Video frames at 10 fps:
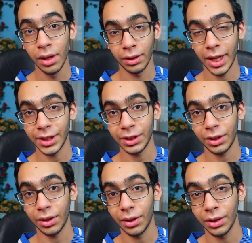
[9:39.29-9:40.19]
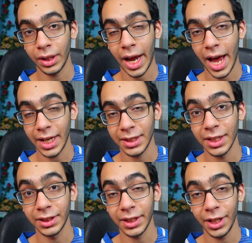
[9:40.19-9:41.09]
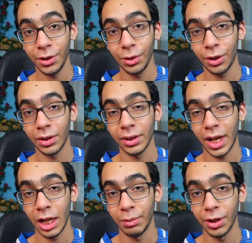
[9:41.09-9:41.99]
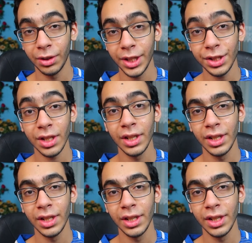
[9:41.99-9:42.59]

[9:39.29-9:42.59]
less current assets than they do current liabilities